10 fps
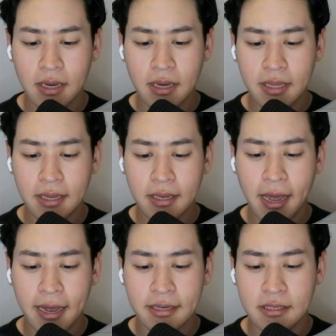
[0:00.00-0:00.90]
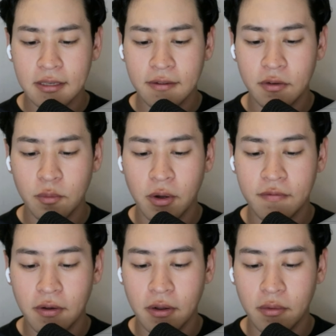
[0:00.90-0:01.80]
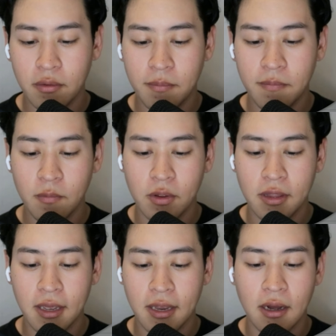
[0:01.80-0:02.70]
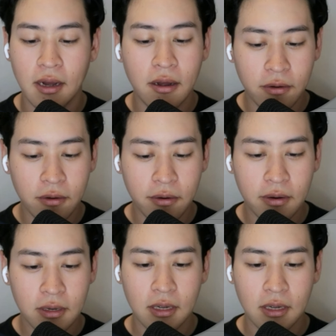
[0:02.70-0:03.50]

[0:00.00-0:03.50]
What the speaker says: then lastly, if you want to follow up with any other